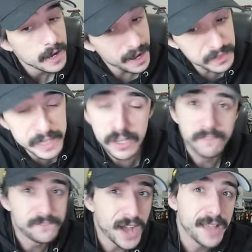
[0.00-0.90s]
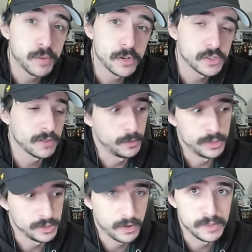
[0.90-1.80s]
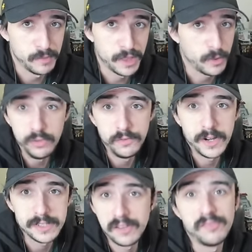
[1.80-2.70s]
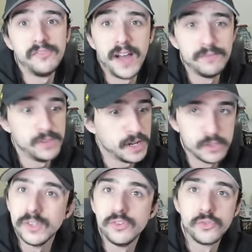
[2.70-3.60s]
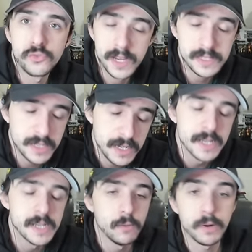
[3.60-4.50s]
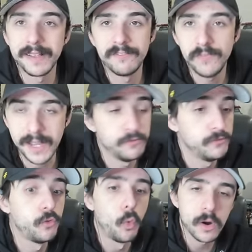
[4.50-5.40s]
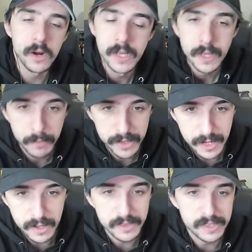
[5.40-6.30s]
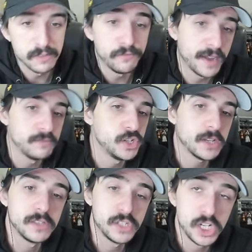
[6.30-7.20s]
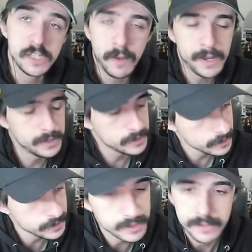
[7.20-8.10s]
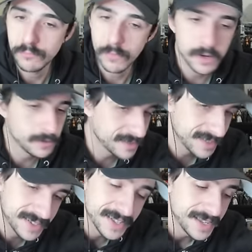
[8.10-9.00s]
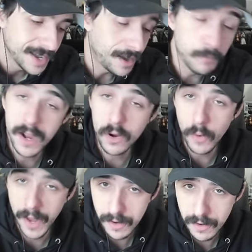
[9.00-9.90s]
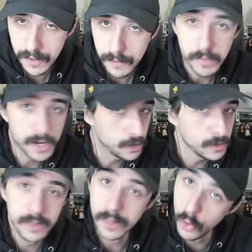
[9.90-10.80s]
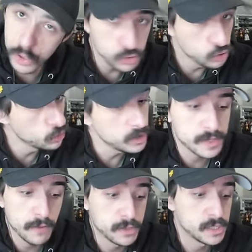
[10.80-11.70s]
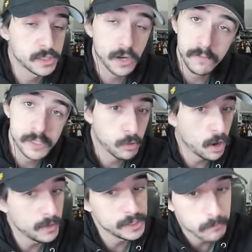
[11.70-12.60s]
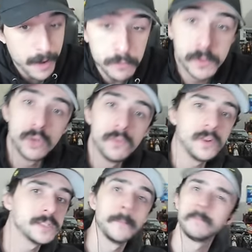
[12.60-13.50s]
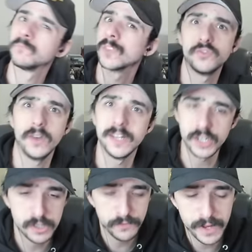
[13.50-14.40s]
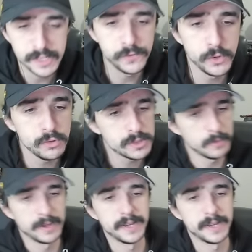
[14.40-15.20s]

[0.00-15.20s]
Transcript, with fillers: I think it's like five per serving, which is crazy, by the way. Who the fuck is eating five nuggets? What are you, crazy? What am I, fucking four? But then, and then the five chicken cheese bites? Listen, bro, I'm not gonna hate on it, but good lord, you doing yourself a disservice, bro. All these mouth maneuvers to try to justify these foods? Come on